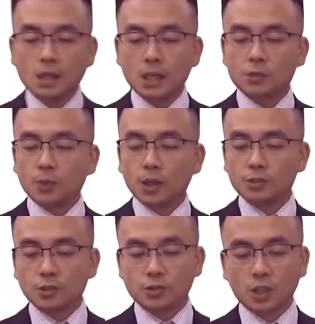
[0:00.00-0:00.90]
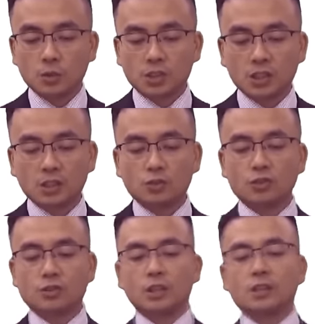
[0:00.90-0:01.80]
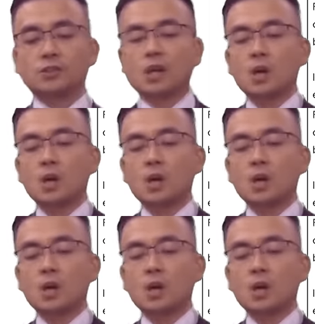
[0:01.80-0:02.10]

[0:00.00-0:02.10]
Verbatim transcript: And we're also told, in addition to this,